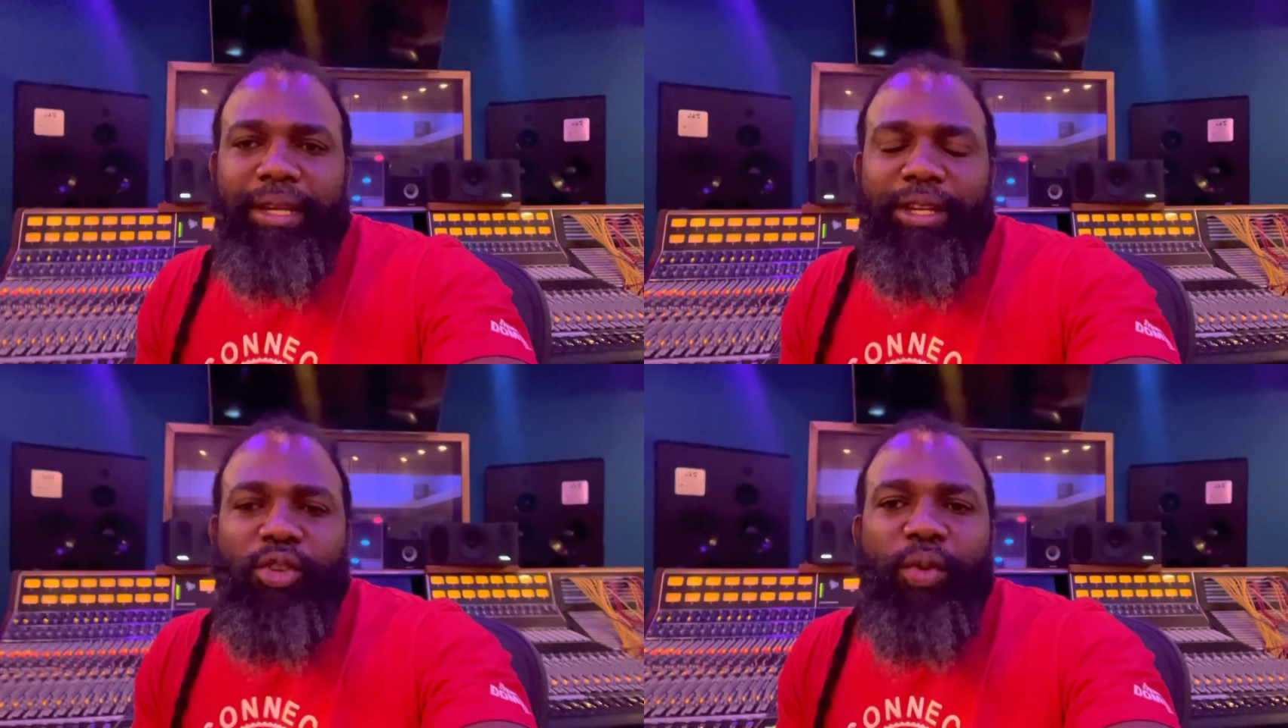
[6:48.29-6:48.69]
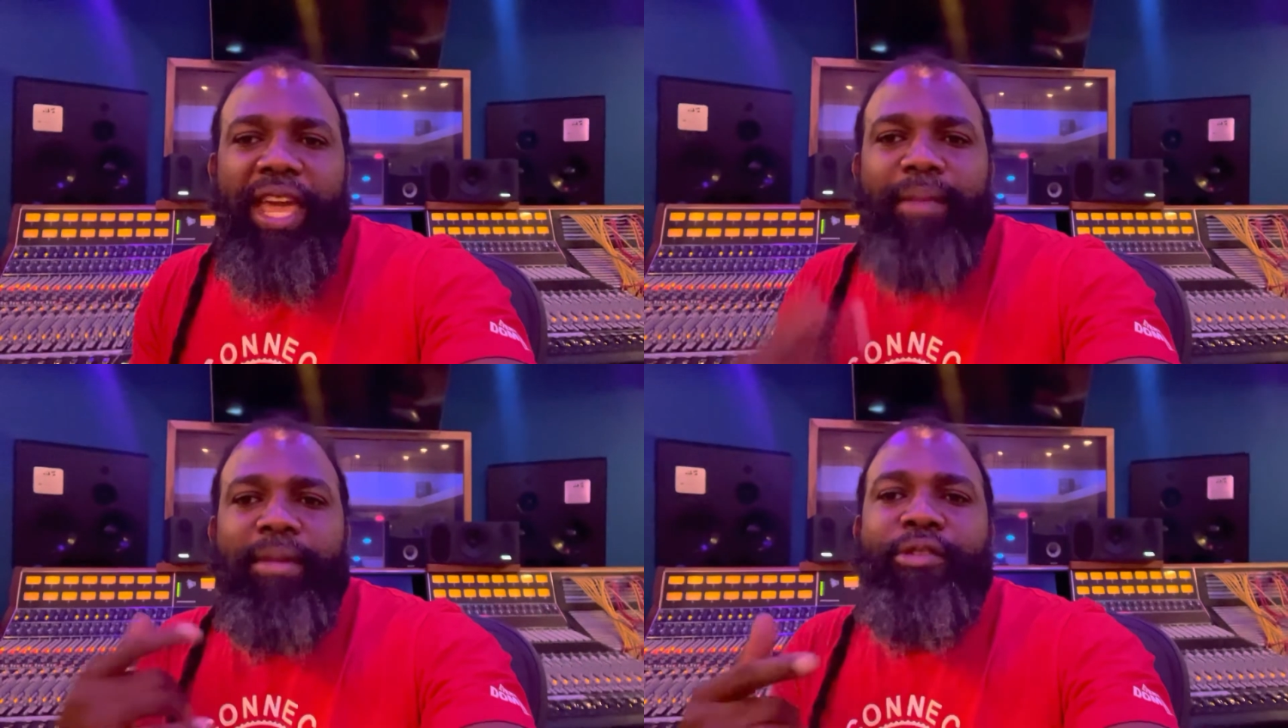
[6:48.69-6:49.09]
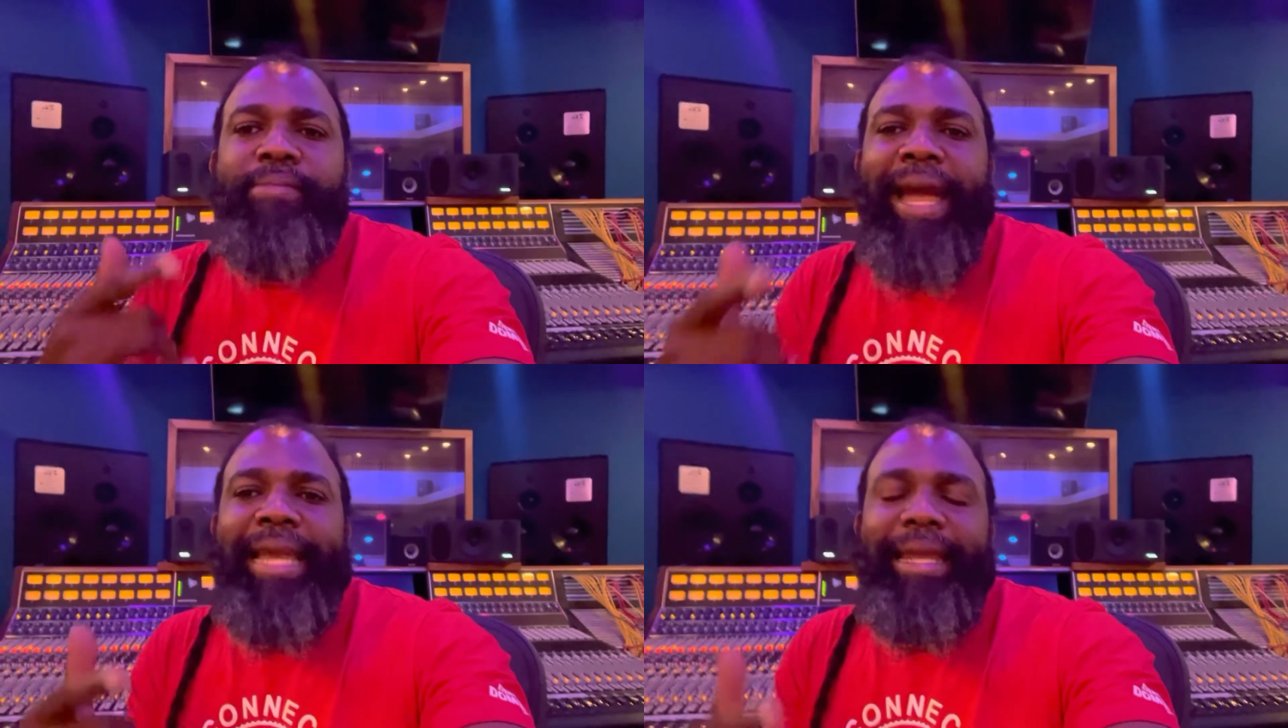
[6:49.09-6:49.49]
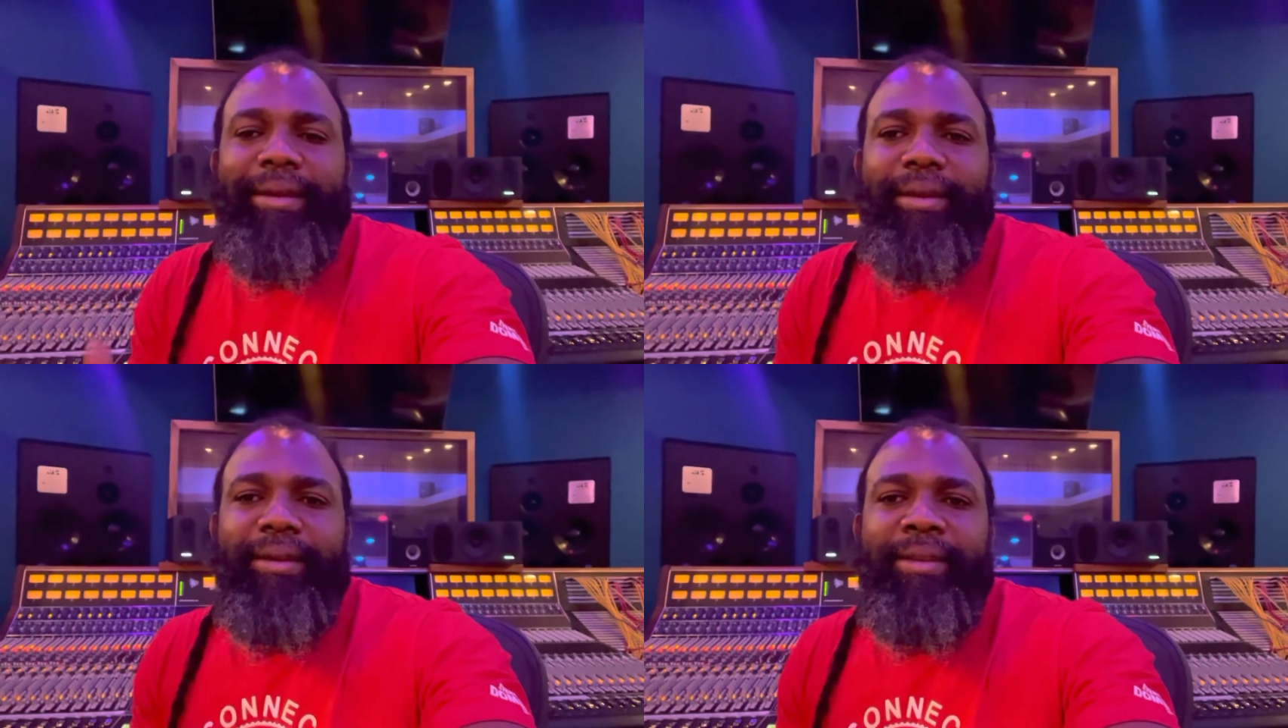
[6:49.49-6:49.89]
so we can be reminded
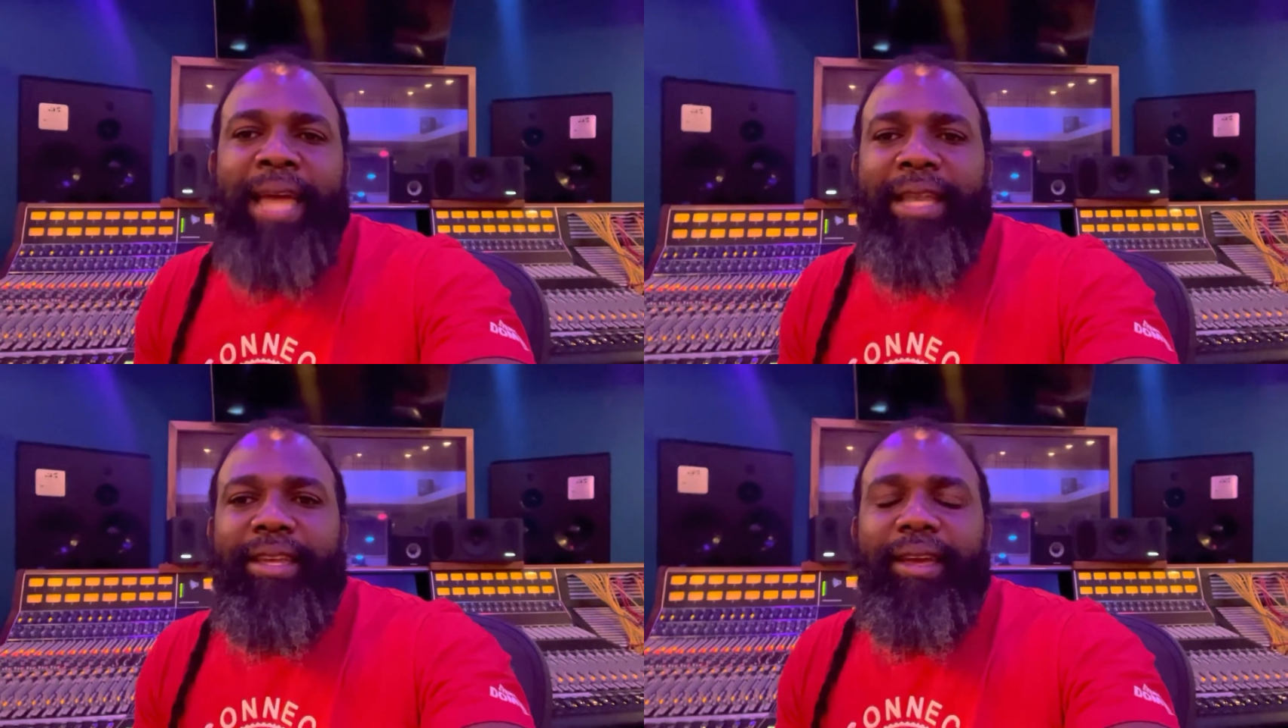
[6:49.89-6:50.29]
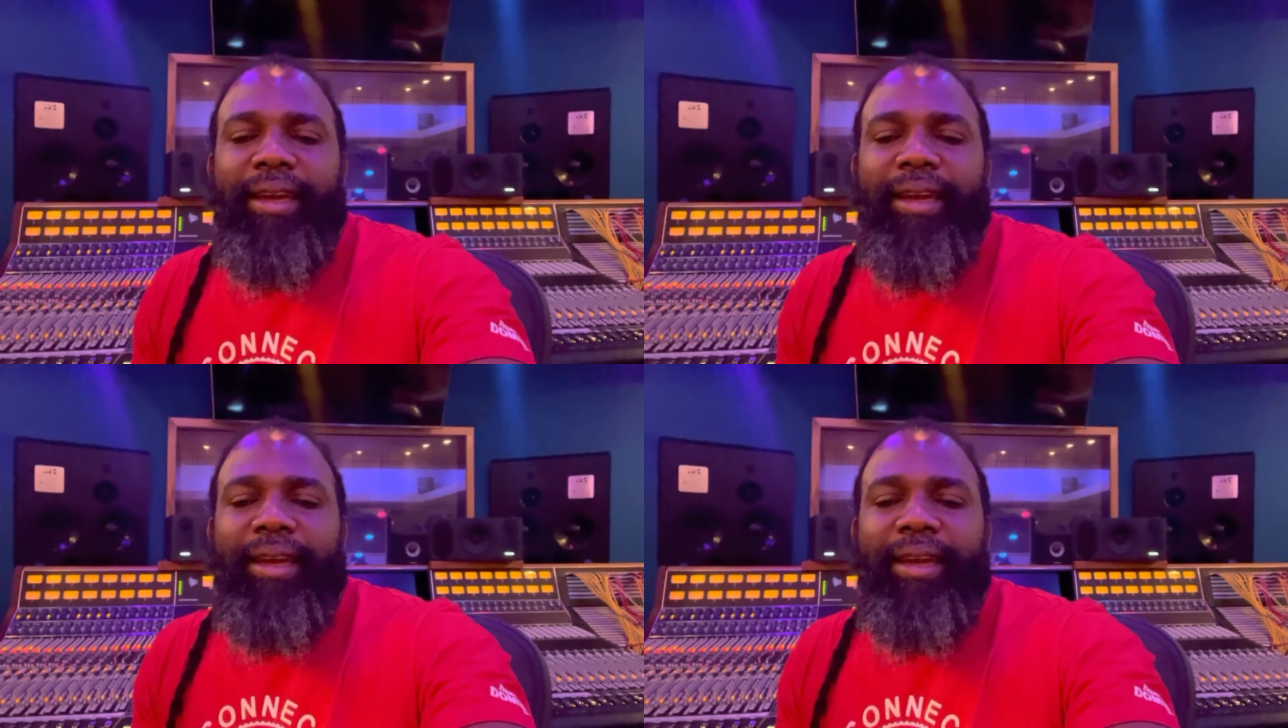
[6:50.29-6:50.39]
that